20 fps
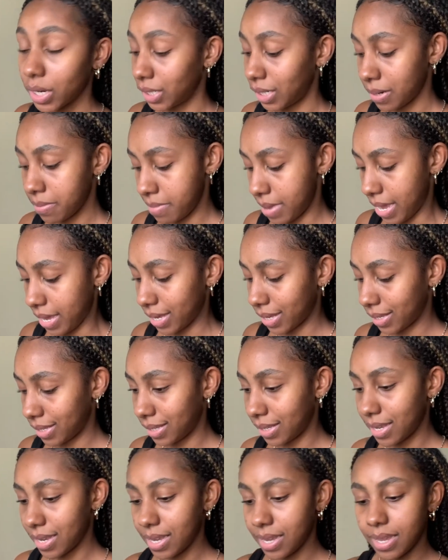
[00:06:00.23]
to
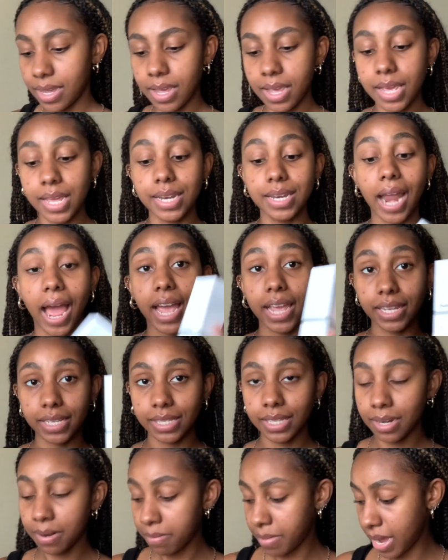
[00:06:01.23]
mix
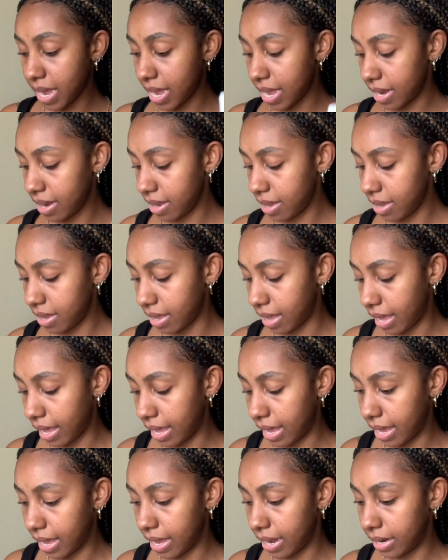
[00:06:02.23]
niacinamide
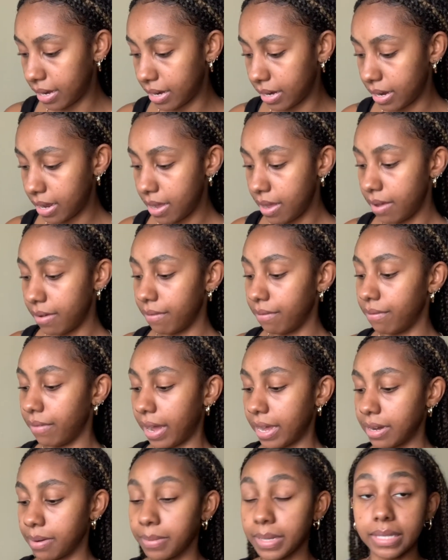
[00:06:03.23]
and
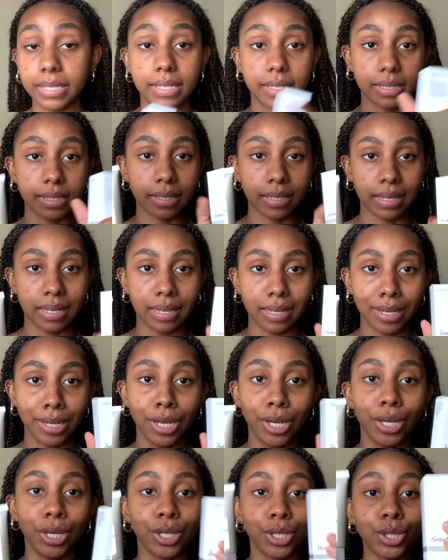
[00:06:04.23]
vitamin C.
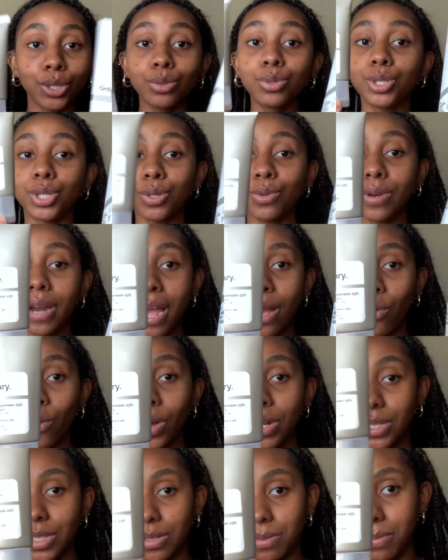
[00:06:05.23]
You do not
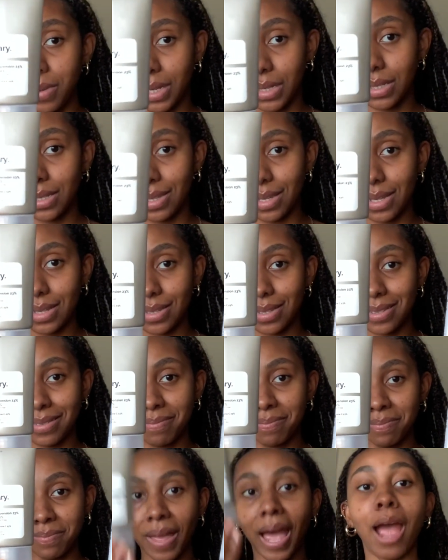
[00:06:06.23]
want to mix these.
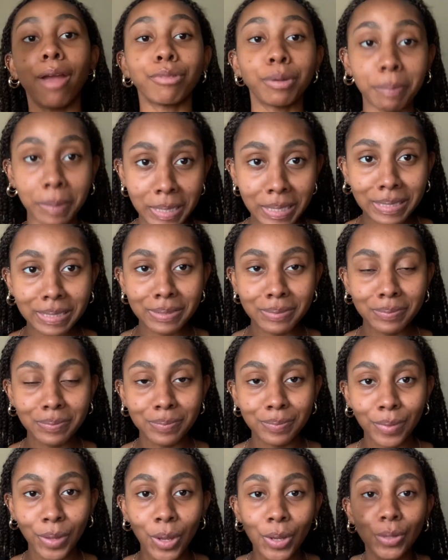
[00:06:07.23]
I repeat,
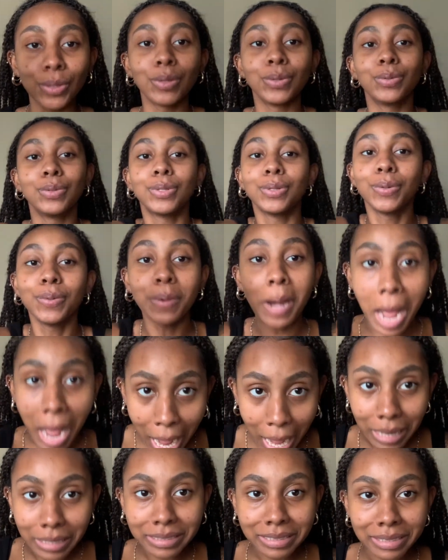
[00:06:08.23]
you do
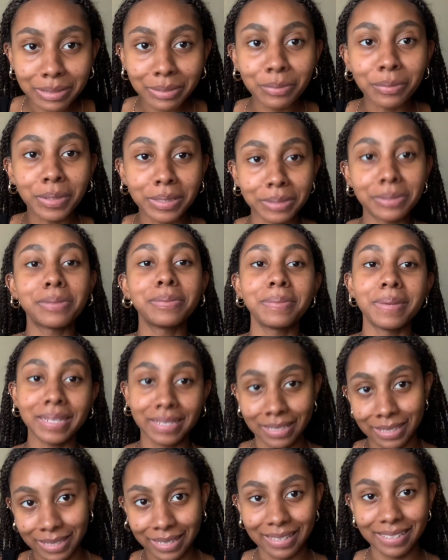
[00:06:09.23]
not want to mix
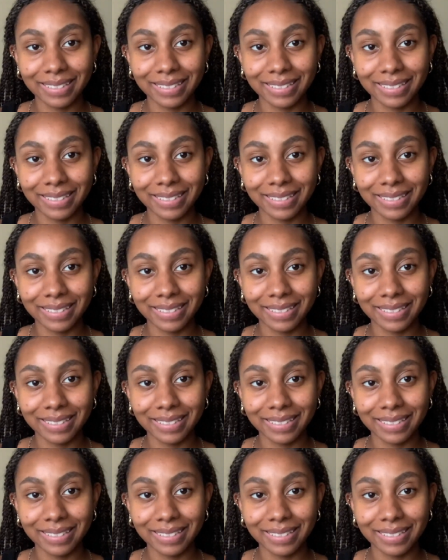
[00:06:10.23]
these.